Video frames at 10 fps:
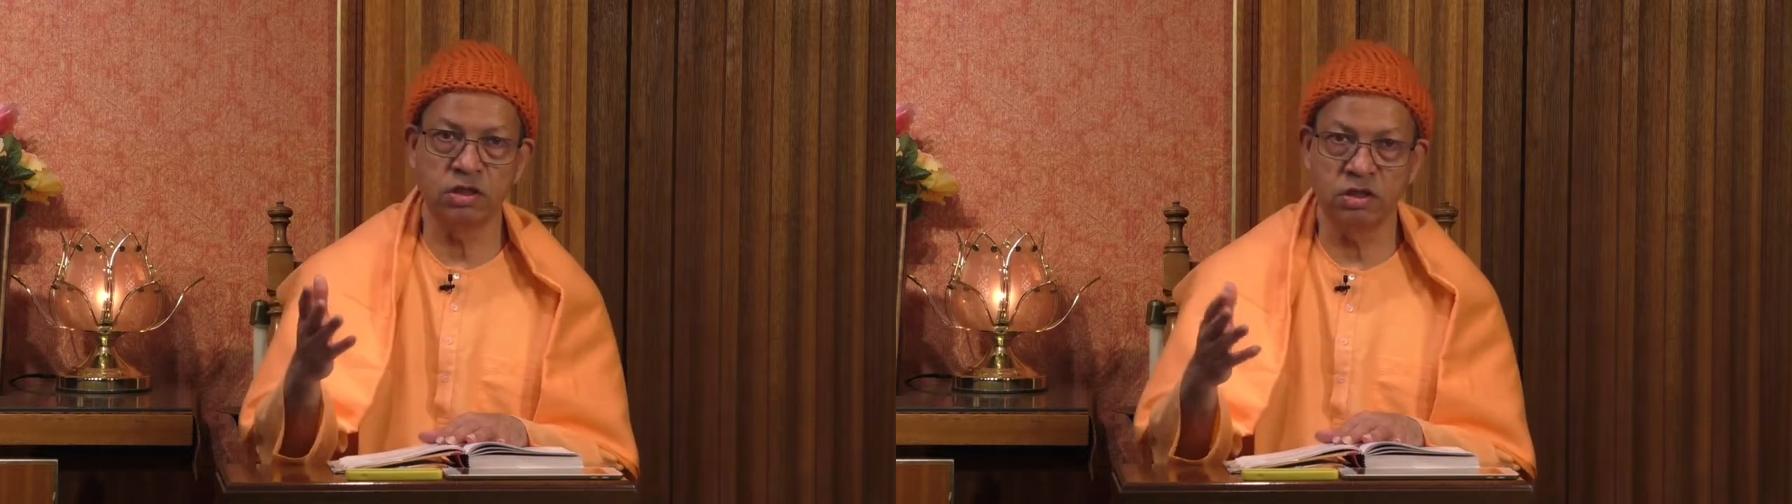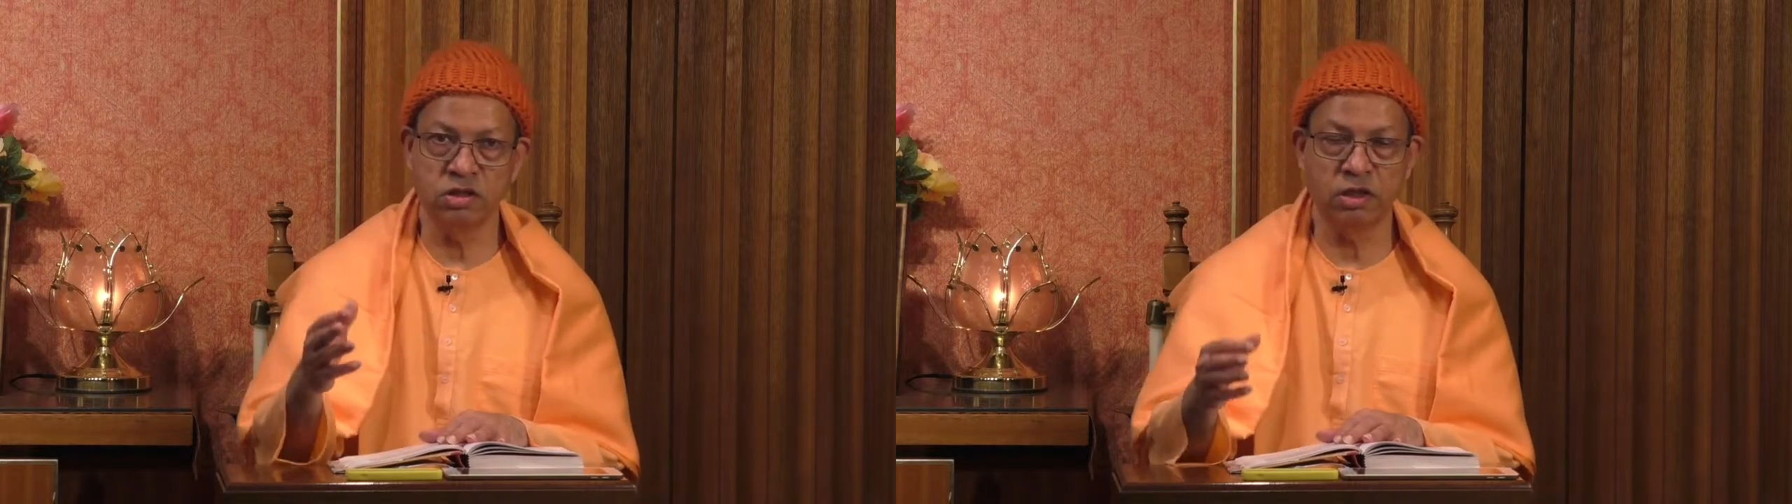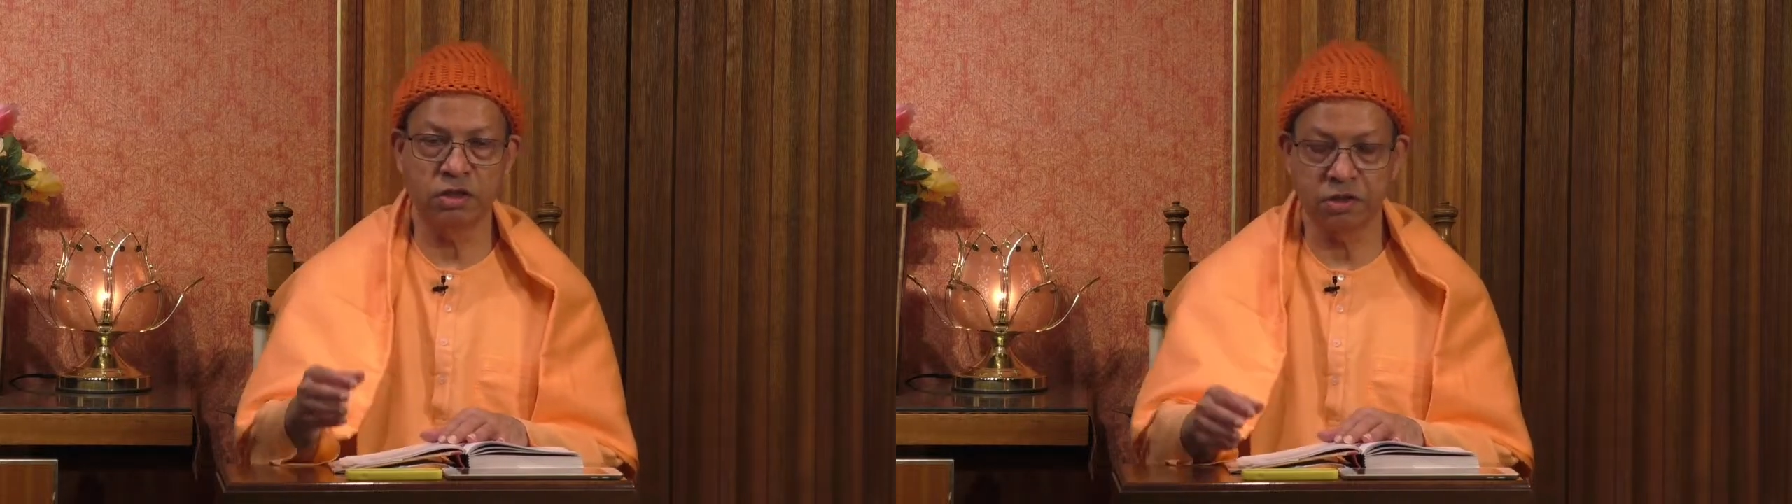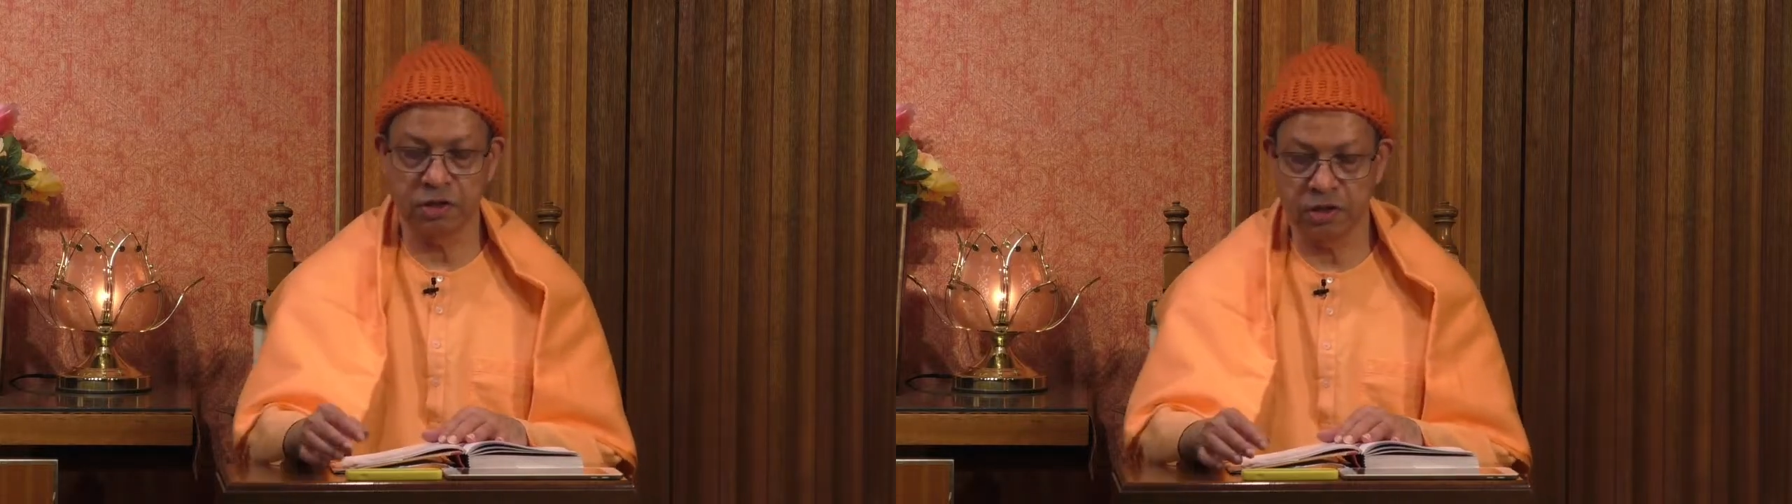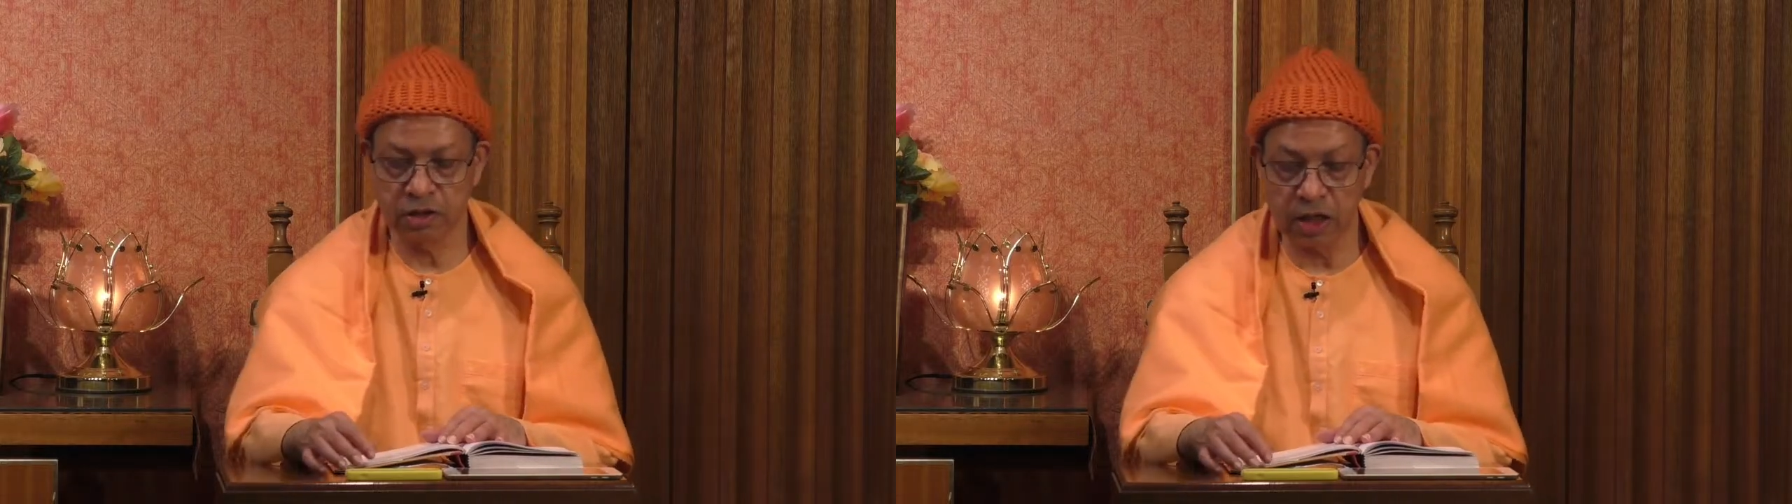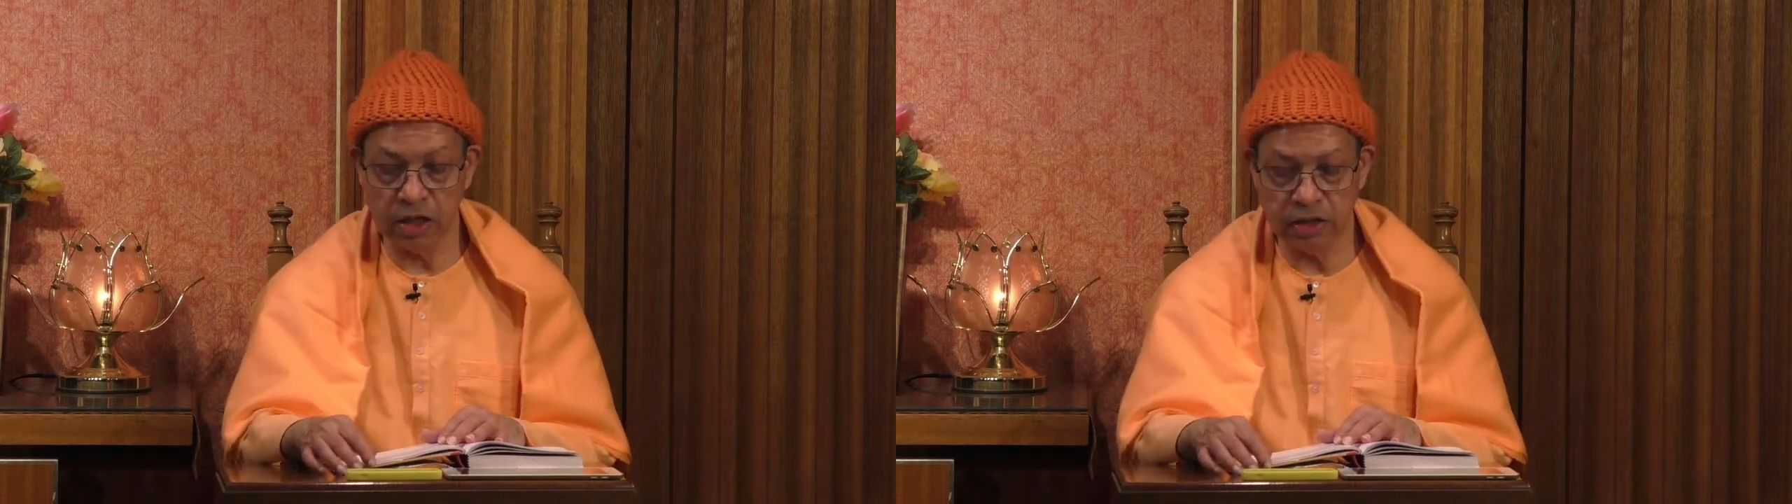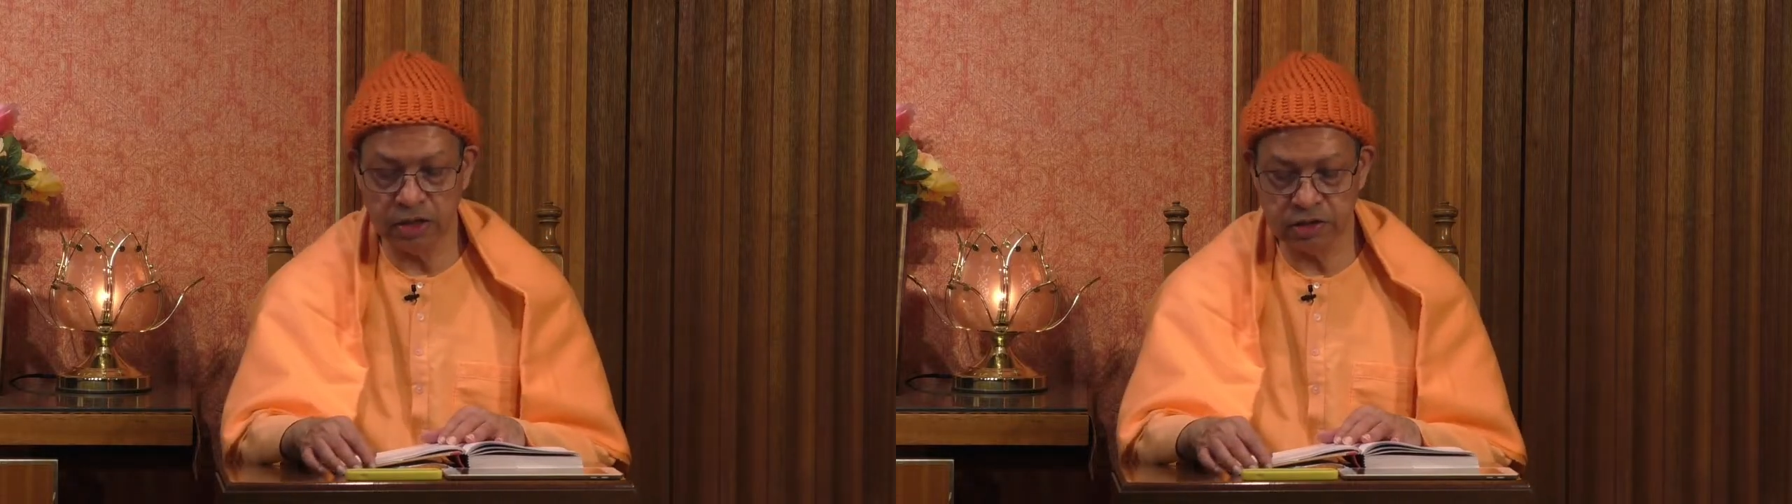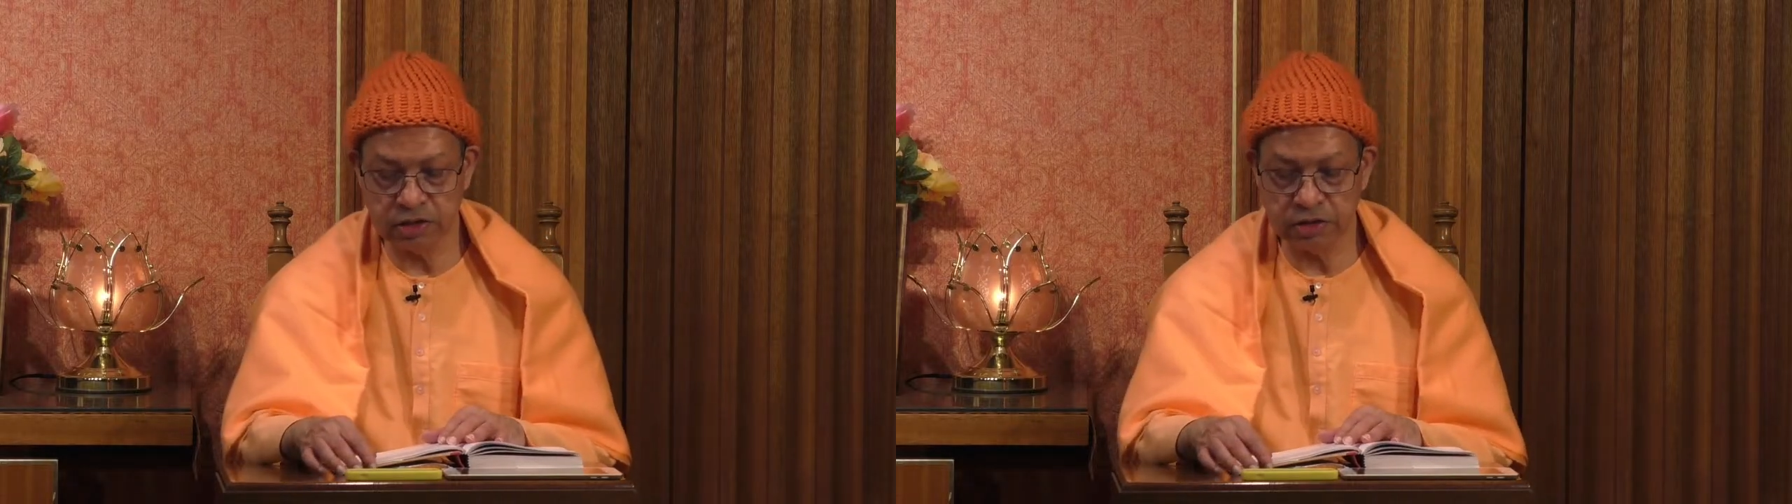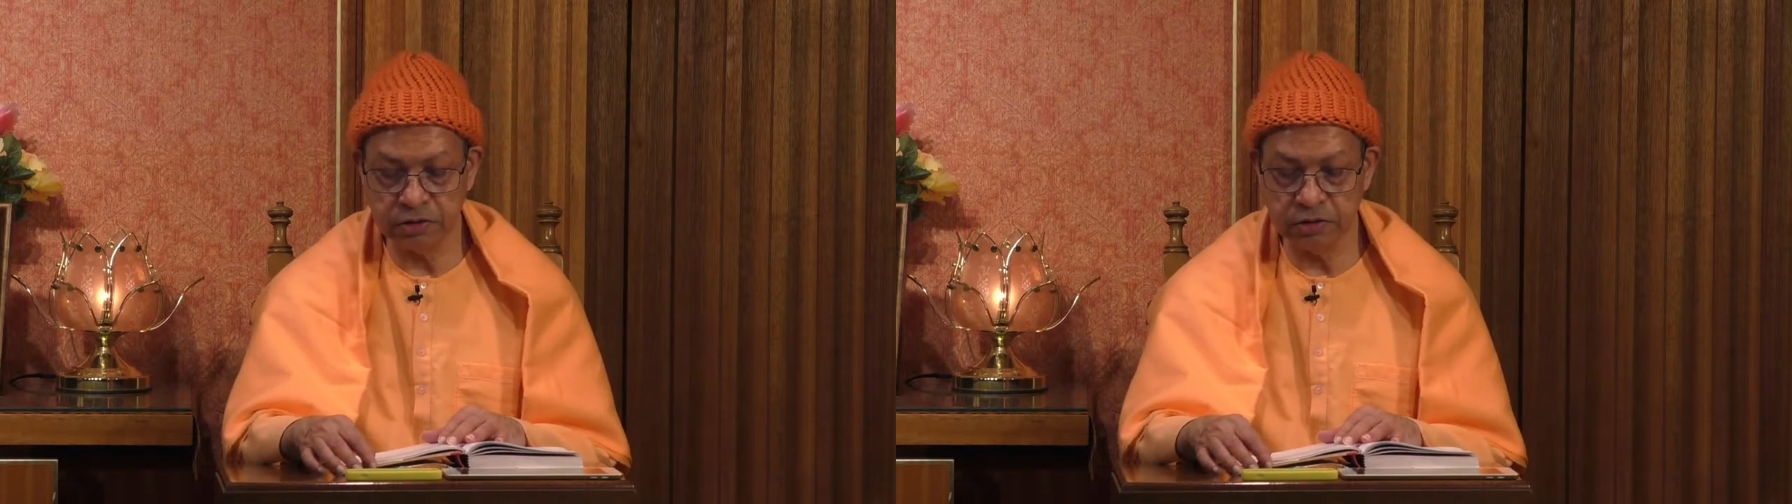etc., Kali, etc.